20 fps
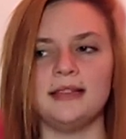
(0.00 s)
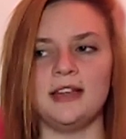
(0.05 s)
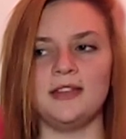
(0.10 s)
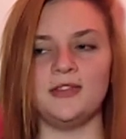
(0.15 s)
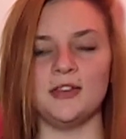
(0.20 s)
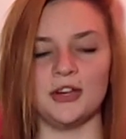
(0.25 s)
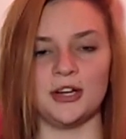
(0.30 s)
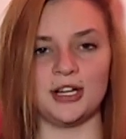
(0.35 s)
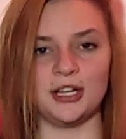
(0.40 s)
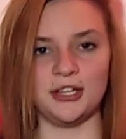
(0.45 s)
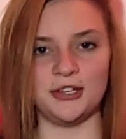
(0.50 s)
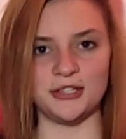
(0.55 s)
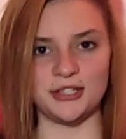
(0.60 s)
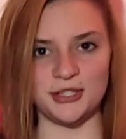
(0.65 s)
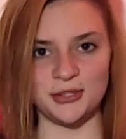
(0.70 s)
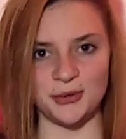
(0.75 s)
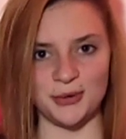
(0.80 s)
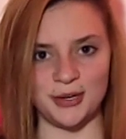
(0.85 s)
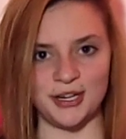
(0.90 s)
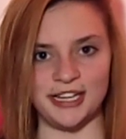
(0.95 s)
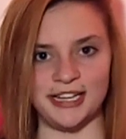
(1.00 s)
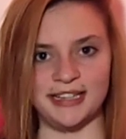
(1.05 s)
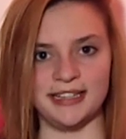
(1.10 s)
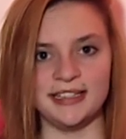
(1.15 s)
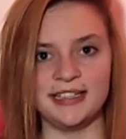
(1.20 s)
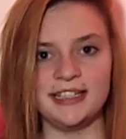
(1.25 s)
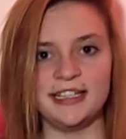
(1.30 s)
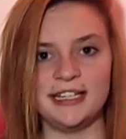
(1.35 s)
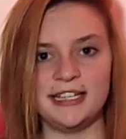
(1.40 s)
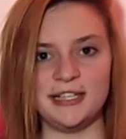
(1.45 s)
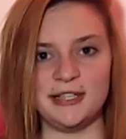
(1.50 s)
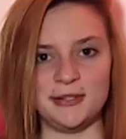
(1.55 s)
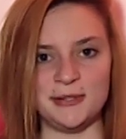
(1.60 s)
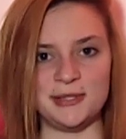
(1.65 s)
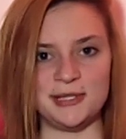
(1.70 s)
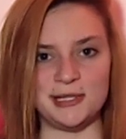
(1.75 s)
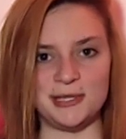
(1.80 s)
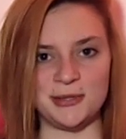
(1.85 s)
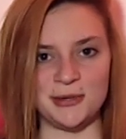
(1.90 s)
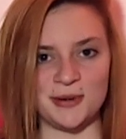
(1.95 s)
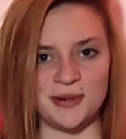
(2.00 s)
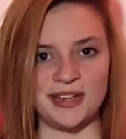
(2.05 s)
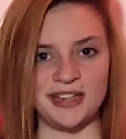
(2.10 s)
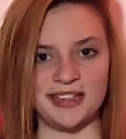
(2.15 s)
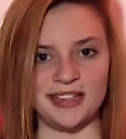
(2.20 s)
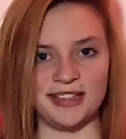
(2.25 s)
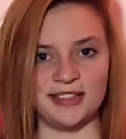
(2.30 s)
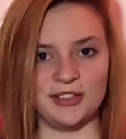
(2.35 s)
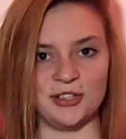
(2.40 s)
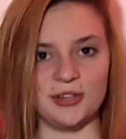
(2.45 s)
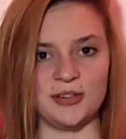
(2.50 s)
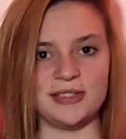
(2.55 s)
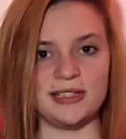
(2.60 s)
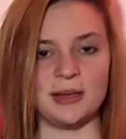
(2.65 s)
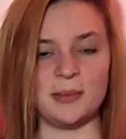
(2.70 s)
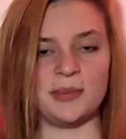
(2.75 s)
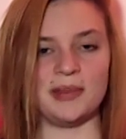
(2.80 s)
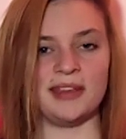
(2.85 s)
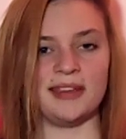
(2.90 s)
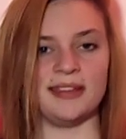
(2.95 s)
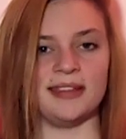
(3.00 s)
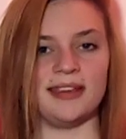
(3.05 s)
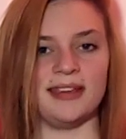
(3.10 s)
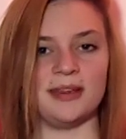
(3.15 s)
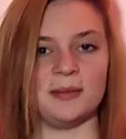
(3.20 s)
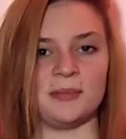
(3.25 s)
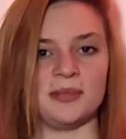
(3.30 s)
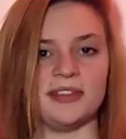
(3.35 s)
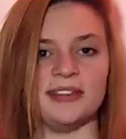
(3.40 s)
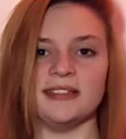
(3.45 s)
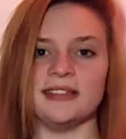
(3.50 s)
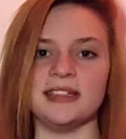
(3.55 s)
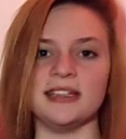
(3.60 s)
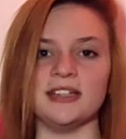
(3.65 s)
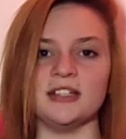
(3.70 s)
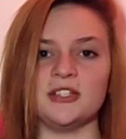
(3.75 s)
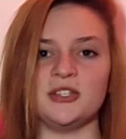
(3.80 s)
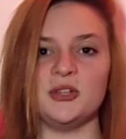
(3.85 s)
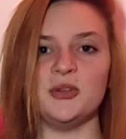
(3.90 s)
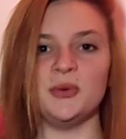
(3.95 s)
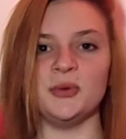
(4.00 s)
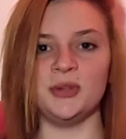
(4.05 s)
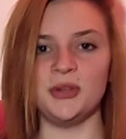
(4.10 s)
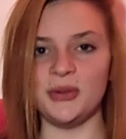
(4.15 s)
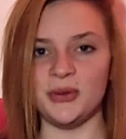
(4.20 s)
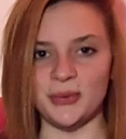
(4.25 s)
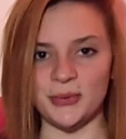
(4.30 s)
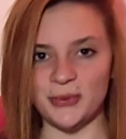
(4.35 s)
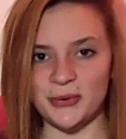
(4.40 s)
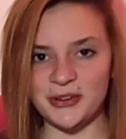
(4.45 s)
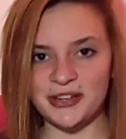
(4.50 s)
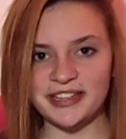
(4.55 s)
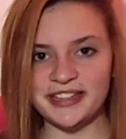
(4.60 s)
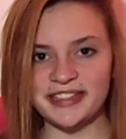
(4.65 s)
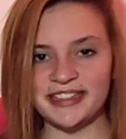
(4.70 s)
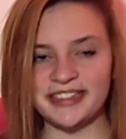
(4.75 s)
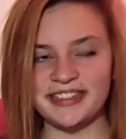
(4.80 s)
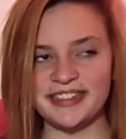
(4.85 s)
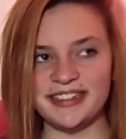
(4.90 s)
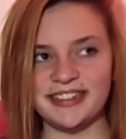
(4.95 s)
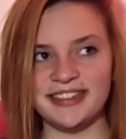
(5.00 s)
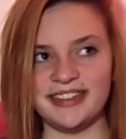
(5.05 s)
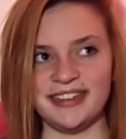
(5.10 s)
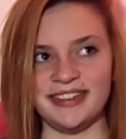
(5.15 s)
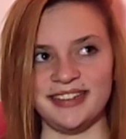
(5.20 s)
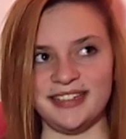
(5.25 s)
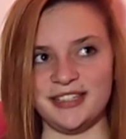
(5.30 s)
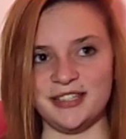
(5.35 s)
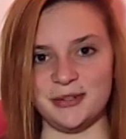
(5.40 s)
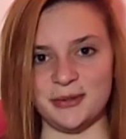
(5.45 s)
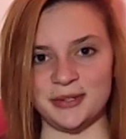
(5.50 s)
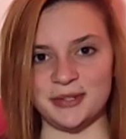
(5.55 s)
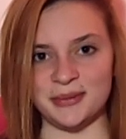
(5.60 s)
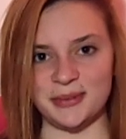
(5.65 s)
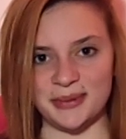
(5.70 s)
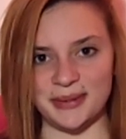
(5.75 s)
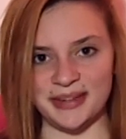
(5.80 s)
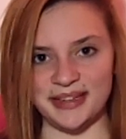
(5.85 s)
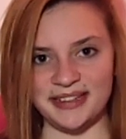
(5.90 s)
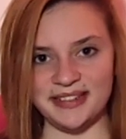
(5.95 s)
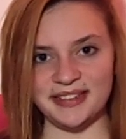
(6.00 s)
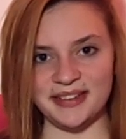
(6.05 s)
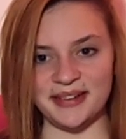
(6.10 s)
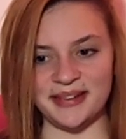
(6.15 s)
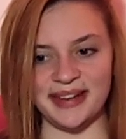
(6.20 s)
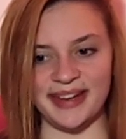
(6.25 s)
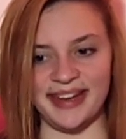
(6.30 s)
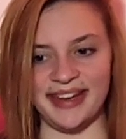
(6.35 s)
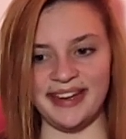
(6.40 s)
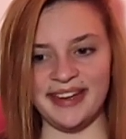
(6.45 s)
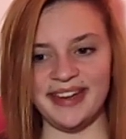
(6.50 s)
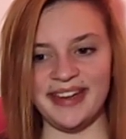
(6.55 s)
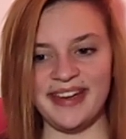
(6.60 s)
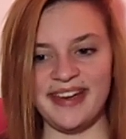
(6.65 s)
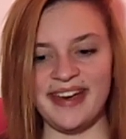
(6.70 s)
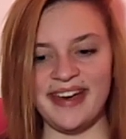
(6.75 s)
If you're going to use a toy that looks appealing and pleasing to you. It's your toy. Okay.